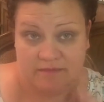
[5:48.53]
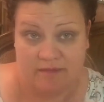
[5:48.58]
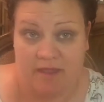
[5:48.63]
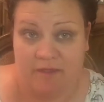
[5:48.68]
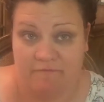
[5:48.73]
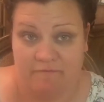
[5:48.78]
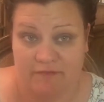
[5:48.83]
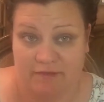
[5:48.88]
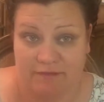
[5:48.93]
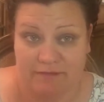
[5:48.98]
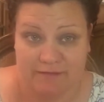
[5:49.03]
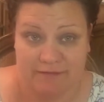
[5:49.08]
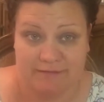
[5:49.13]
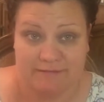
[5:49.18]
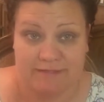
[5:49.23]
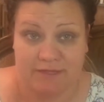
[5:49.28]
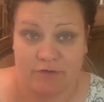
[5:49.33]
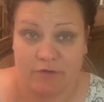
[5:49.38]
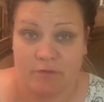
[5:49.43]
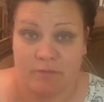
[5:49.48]
have
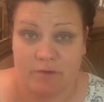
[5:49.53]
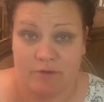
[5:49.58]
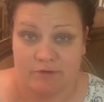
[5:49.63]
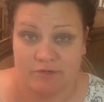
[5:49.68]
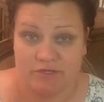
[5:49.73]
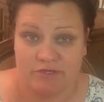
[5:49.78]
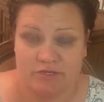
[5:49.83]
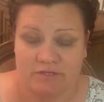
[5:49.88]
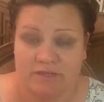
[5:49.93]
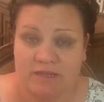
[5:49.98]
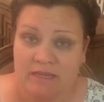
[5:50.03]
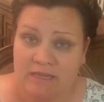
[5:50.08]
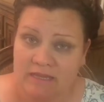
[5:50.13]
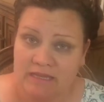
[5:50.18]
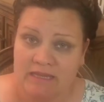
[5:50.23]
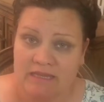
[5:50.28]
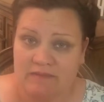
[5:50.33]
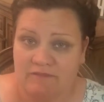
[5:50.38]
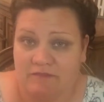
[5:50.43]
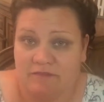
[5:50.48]
feelings and are emotional.
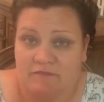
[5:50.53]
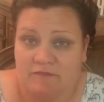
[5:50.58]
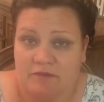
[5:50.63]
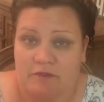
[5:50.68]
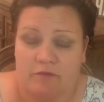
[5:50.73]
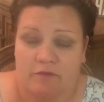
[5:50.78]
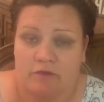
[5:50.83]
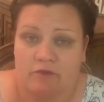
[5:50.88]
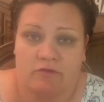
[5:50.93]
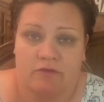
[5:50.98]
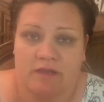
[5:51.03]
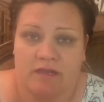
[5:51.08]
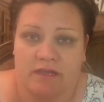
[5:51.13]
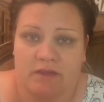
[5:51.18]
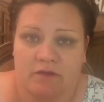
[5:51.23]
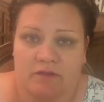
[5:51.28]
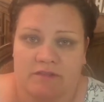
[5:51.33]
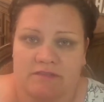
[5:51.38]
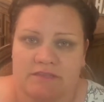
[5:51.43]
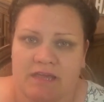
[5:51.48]
Even if you don't
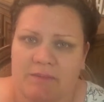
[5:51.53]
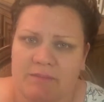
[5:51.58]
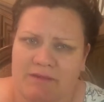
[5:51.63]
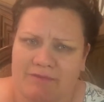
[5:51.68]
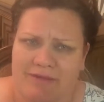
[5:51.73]
agree all the time,